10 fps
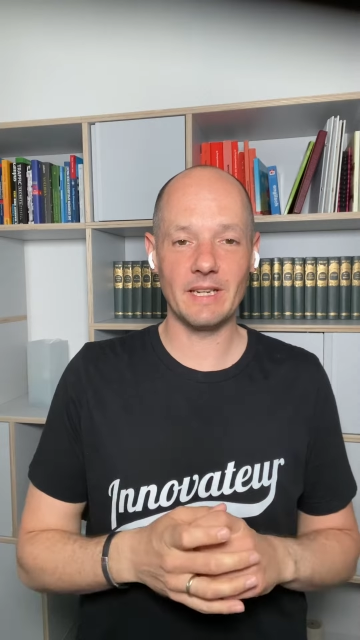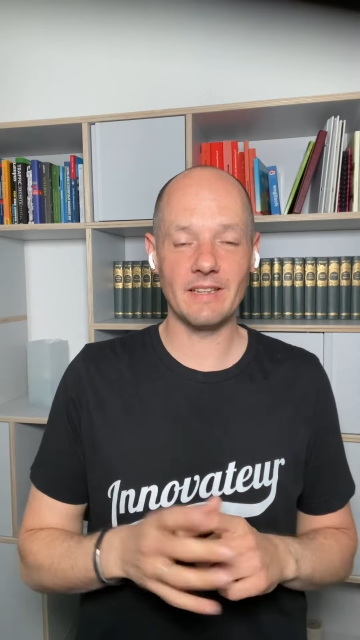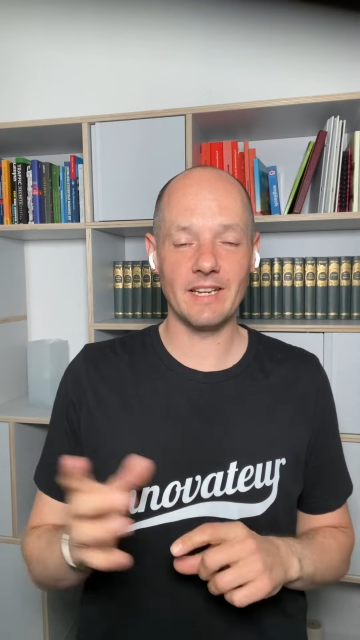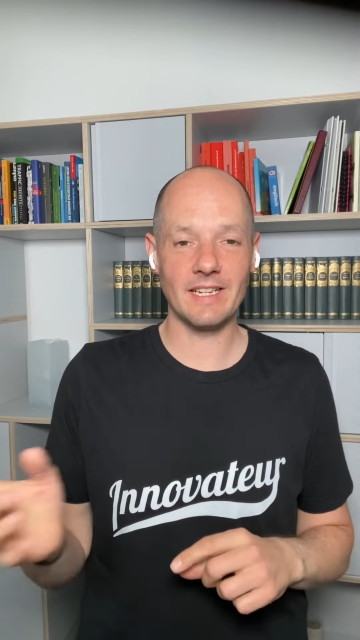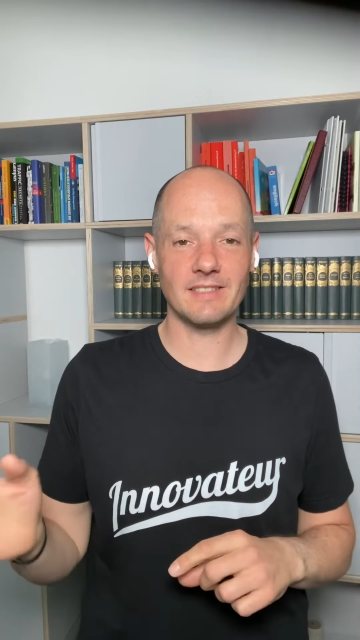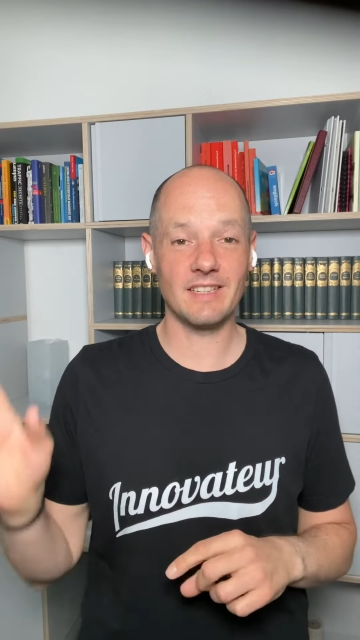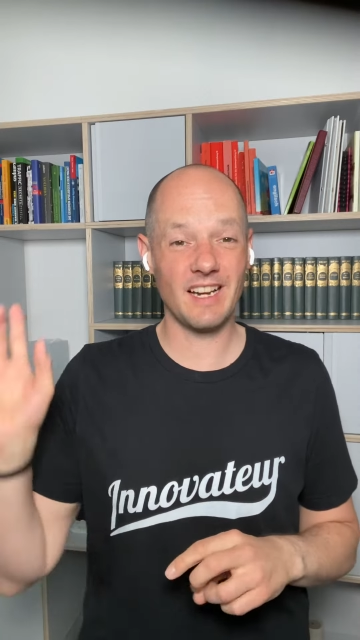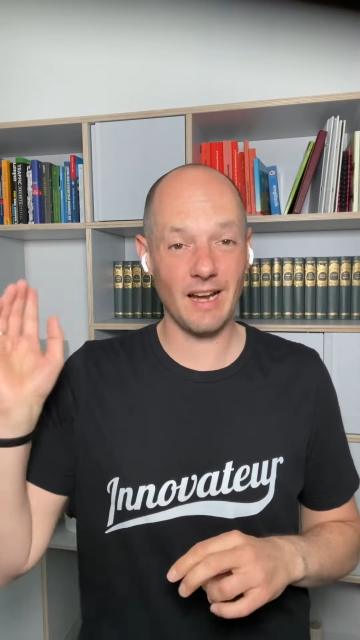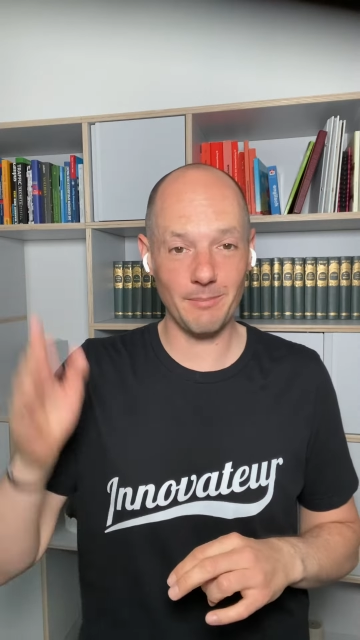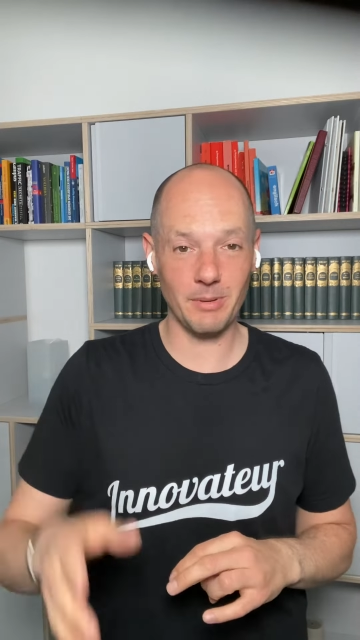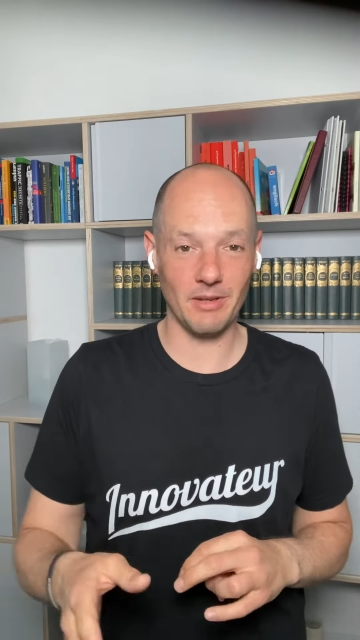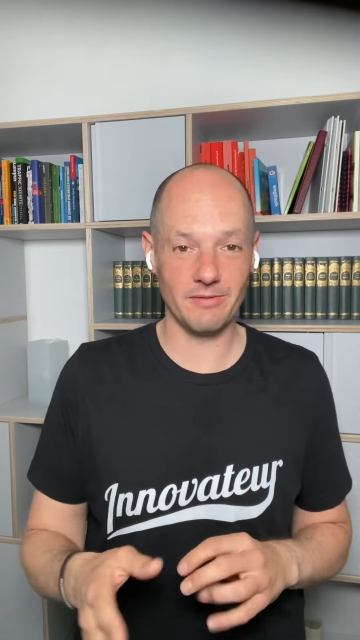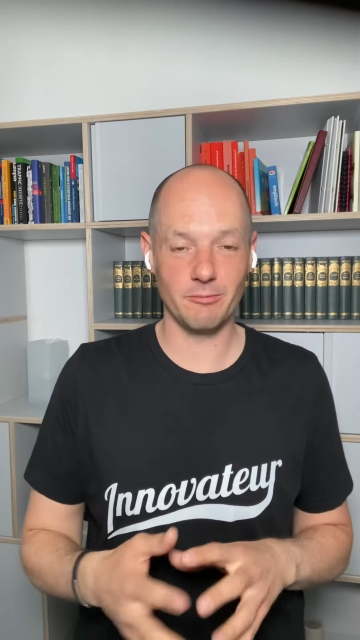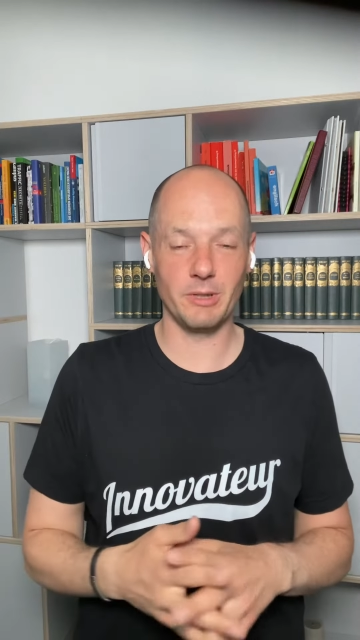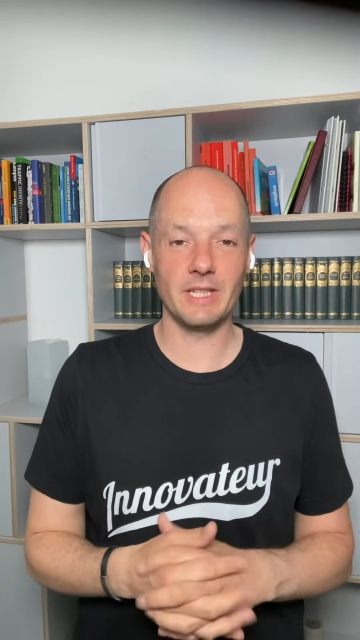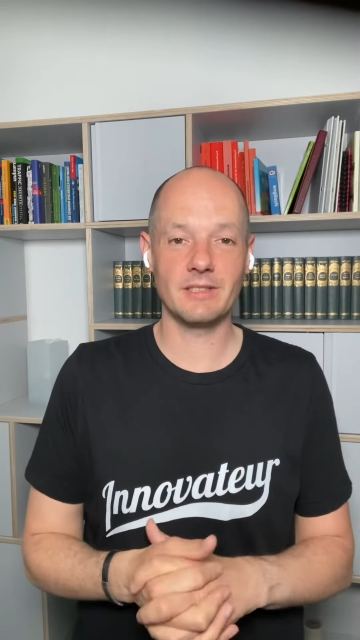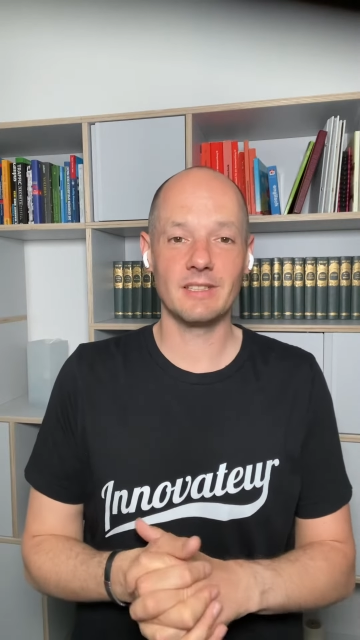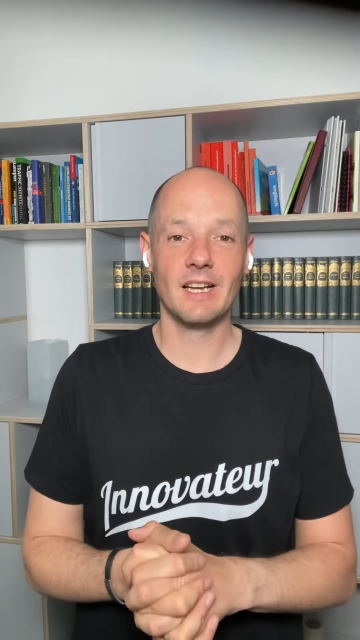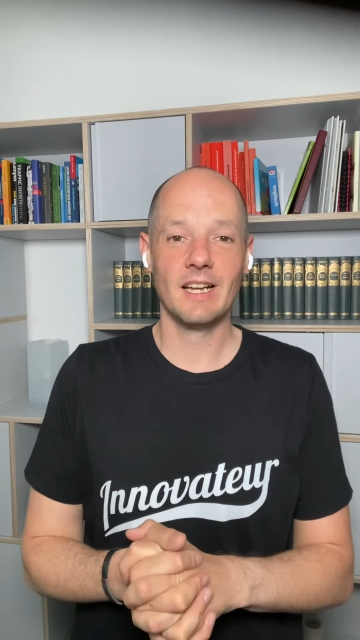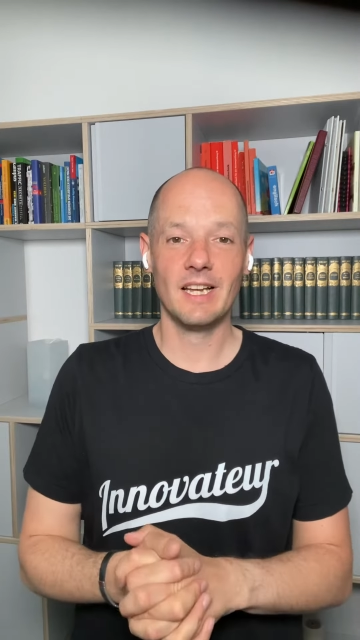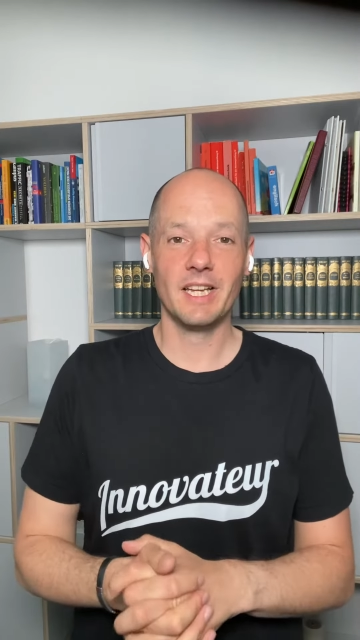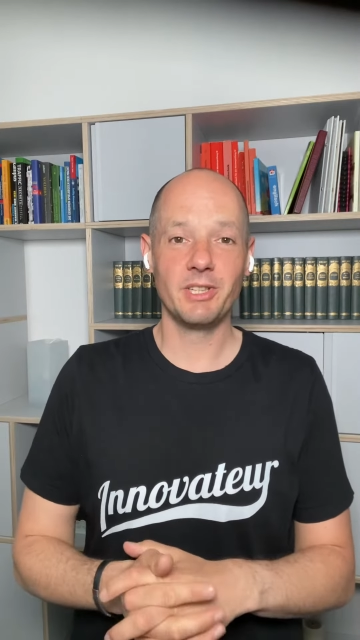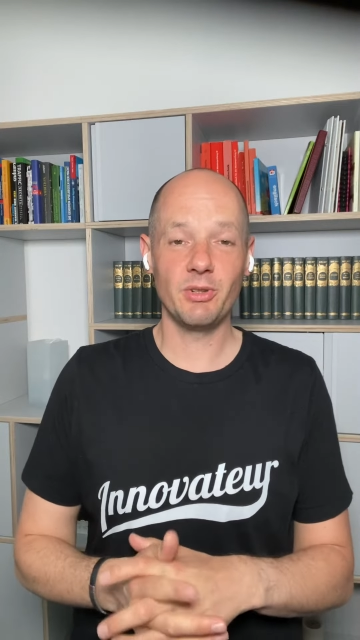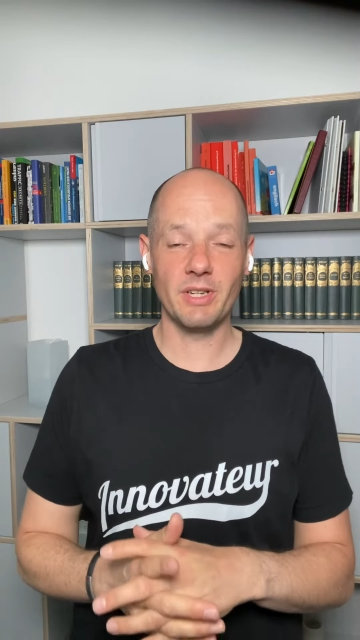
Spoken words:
in the next couple of weeks, new